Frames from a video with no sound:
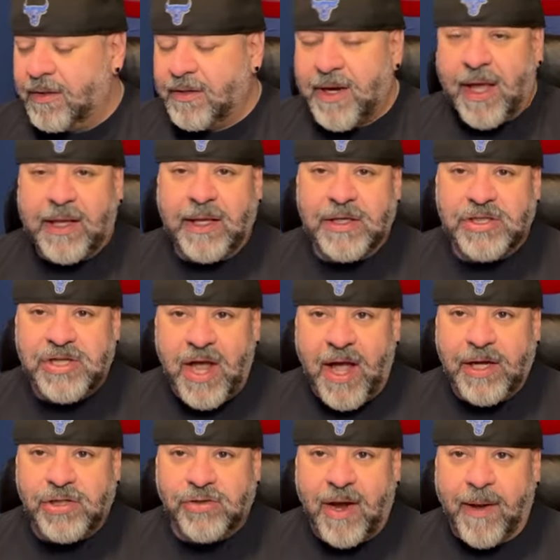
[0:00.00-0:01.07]
Nike
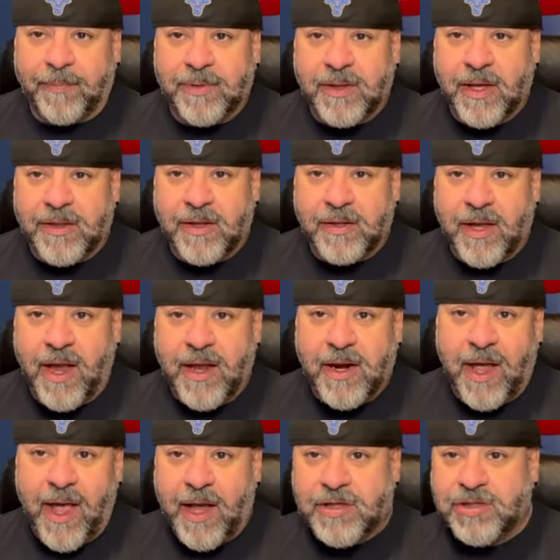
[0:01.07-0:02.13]
Shock Drop the other day, and
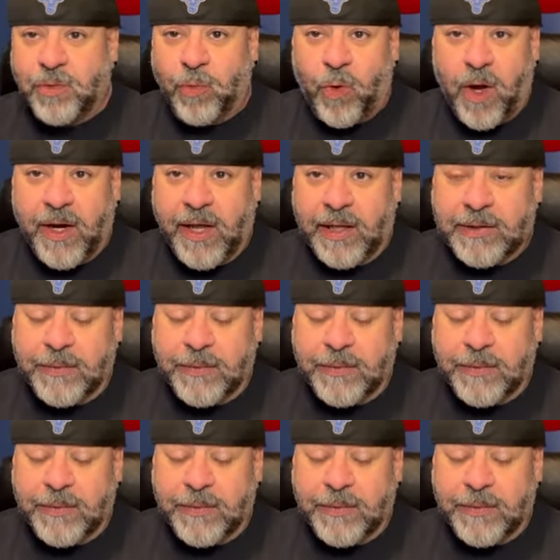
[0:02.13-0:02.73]
I actually won it.